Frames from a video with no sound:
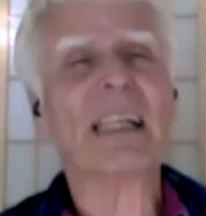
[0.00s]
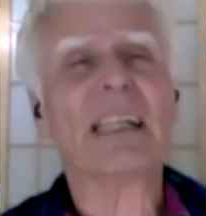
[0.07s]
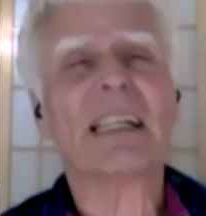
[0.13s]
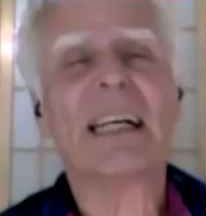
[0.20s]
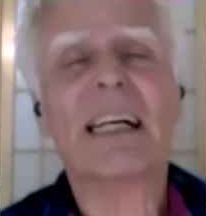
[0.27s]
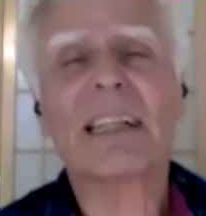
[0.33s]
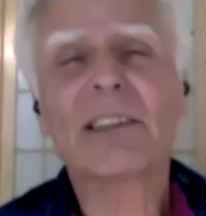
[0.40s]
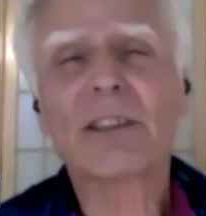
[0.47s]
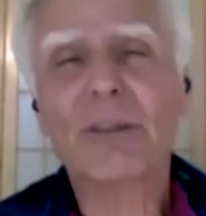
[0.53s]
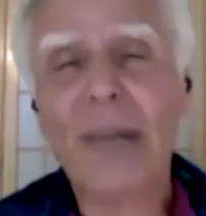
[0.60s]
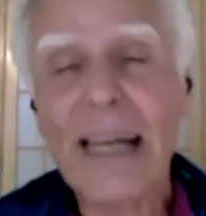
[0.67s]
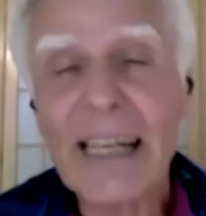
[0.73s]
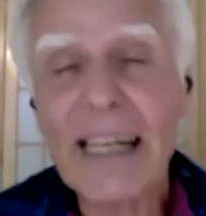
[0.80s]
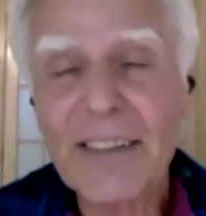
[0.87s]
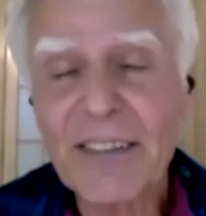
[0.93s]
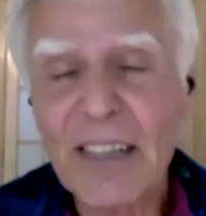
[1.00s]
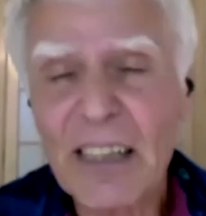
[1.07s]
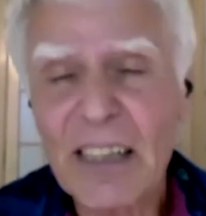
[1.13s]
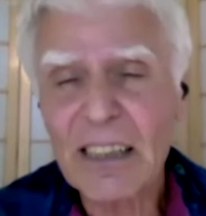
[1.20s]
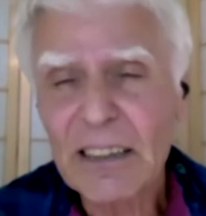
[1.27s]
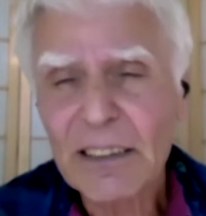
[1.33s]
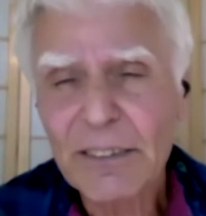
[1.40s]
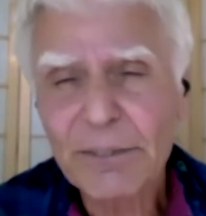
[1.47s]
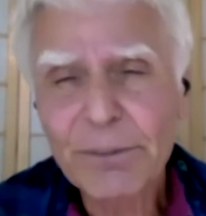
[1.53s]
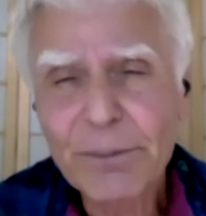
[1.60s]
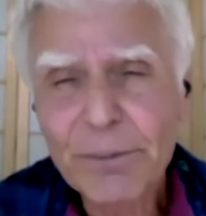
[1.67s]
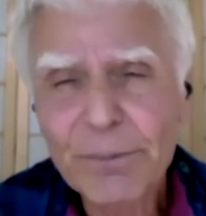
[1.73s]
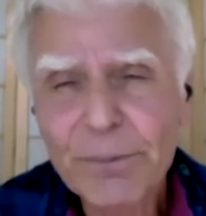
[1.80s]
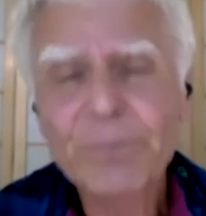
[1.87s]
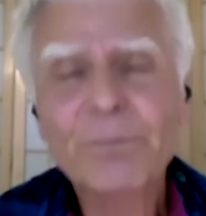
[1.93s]
a greater mm,
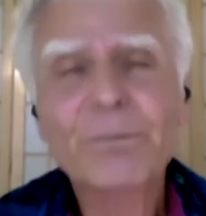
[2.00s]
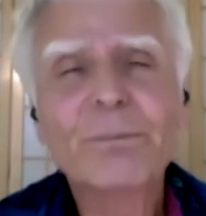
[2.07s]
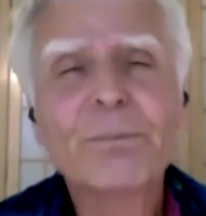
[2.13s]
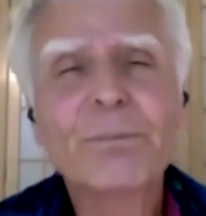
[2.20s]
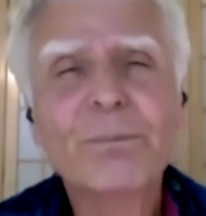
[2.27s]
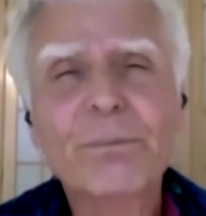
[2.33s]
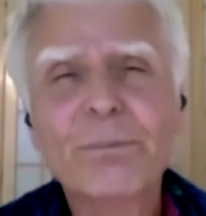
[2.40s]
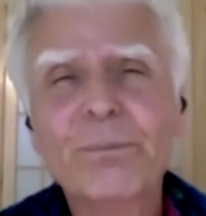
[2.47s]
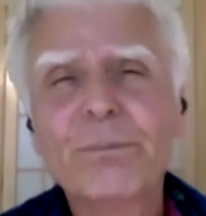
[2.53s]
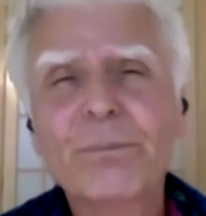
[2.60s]
mm,